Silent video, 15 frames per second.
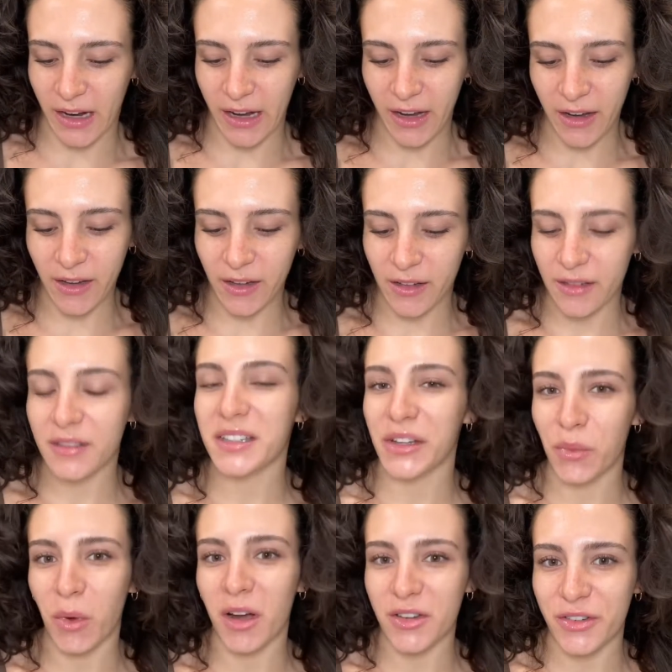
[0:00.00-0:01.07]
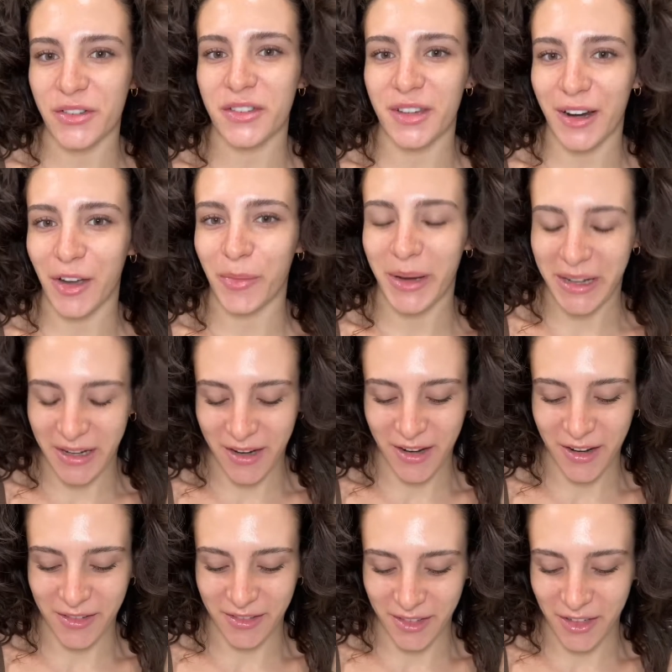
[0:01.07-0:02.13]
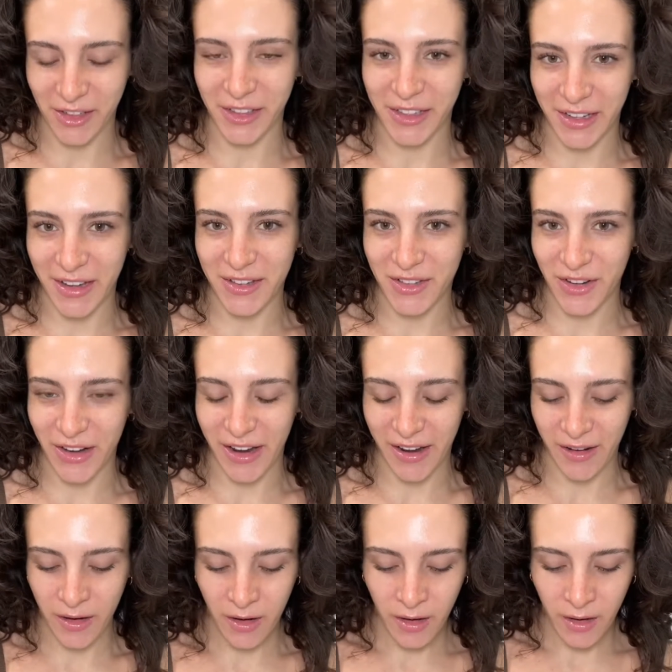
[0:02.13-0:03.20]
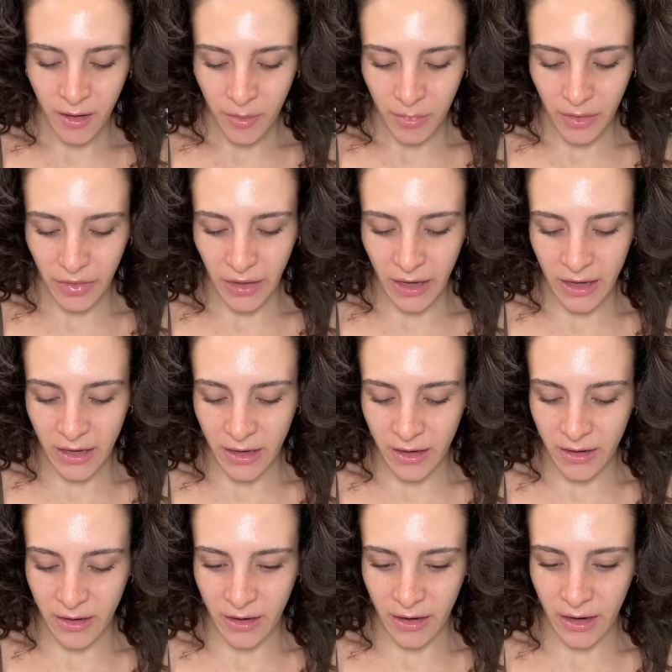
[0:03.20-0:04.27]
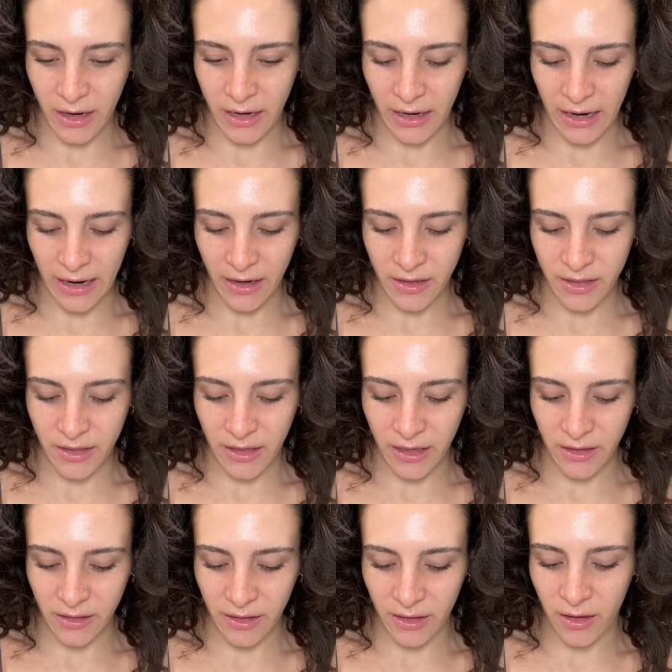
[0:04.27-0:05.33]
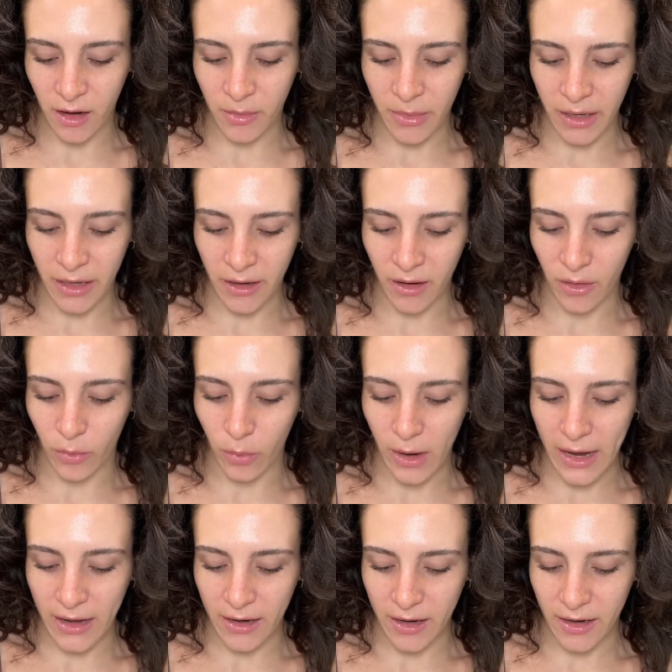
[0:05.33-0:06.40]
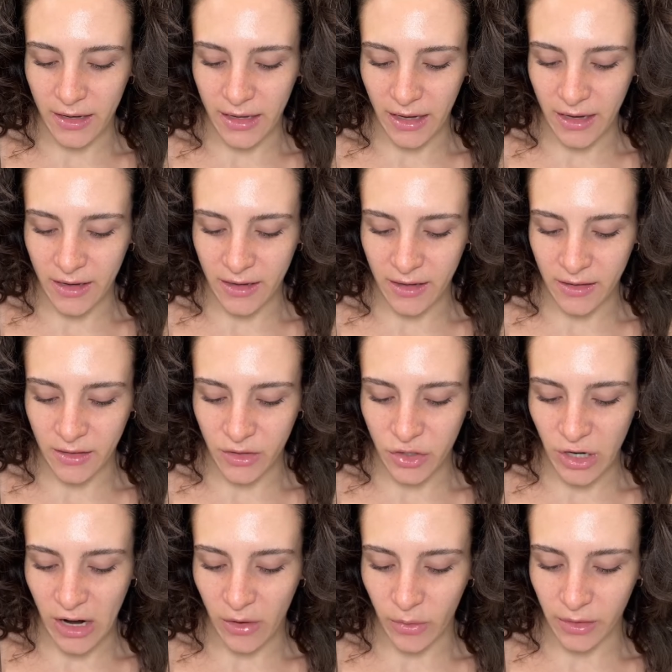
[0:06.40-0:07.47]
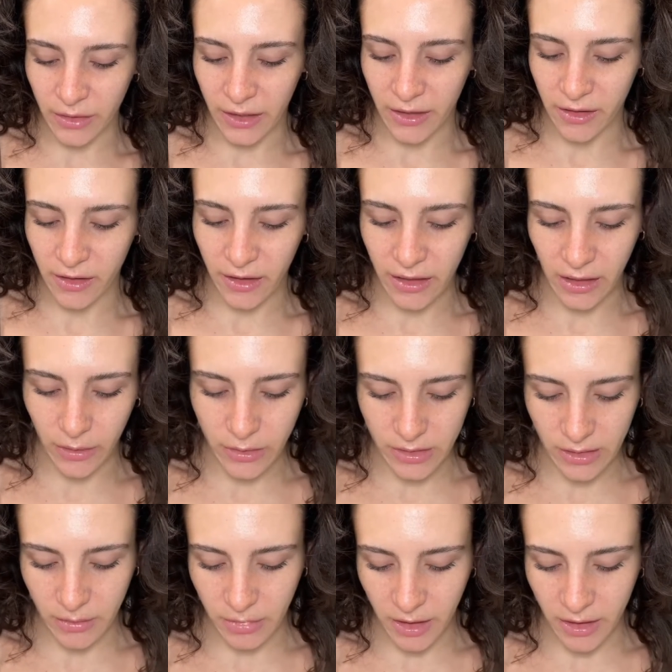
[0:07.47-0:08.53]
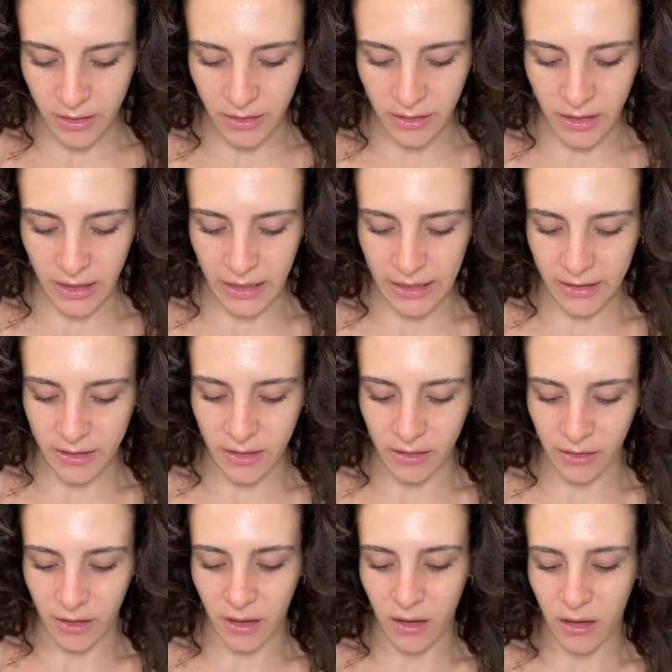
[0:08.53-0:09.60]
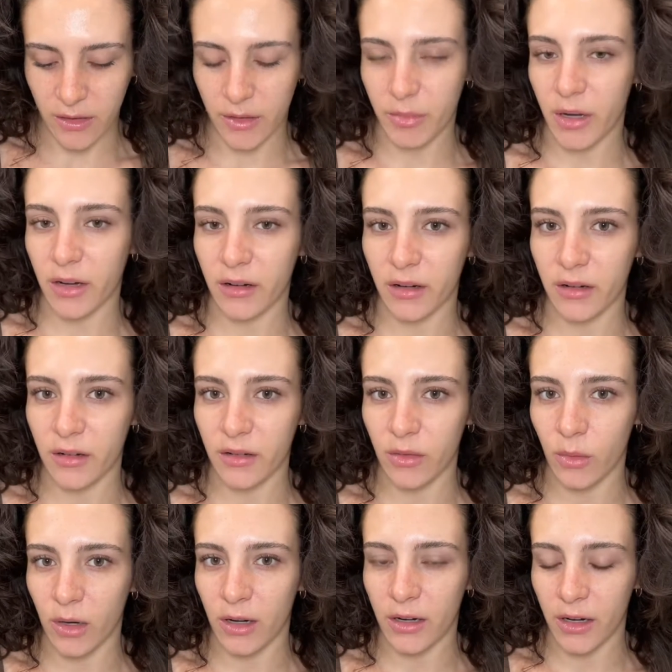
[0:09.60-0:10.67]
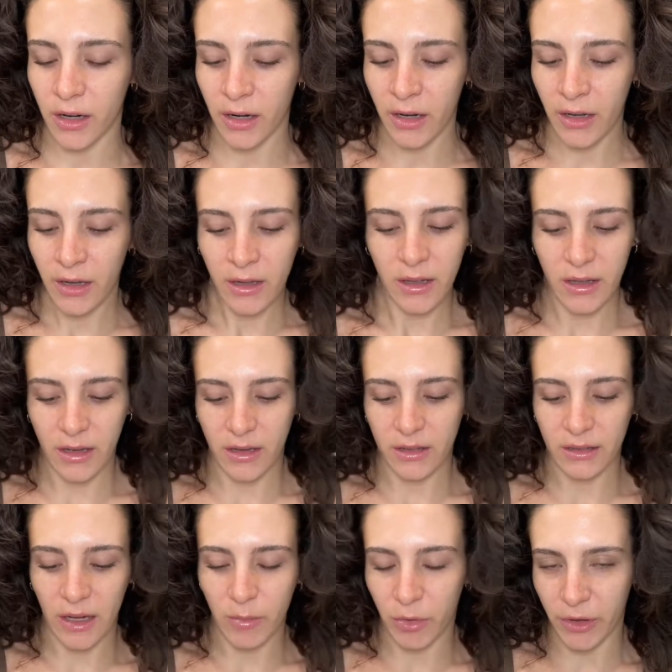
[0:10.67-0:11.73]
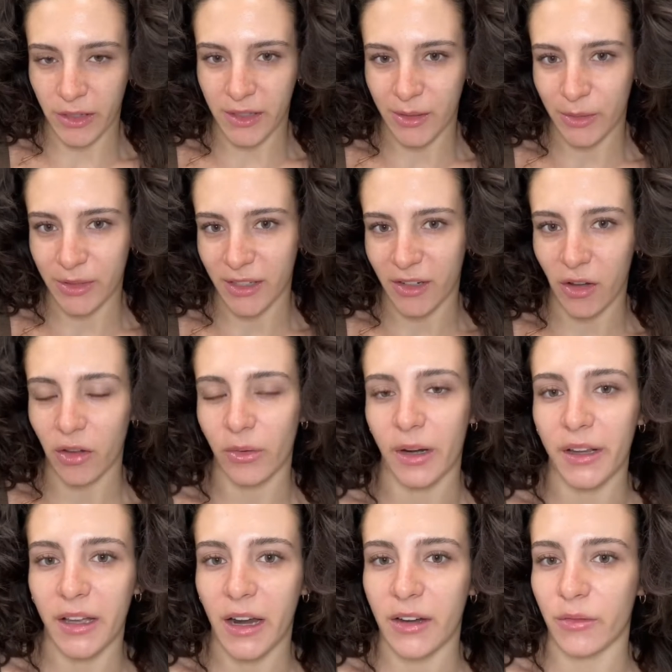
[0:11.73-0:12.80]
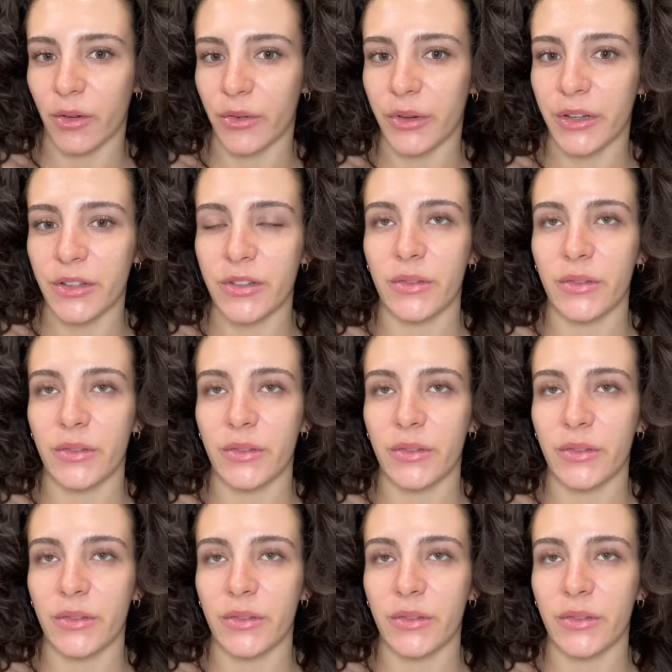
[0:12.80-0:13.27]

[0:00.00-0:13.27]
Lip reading: I did wash and style my hair literally yesterday, but then I accidentally got my hair wet again in the shower later, like it was in a bun, and then I accidentally got the bun under the water, and at that point it was like already kind of ruined.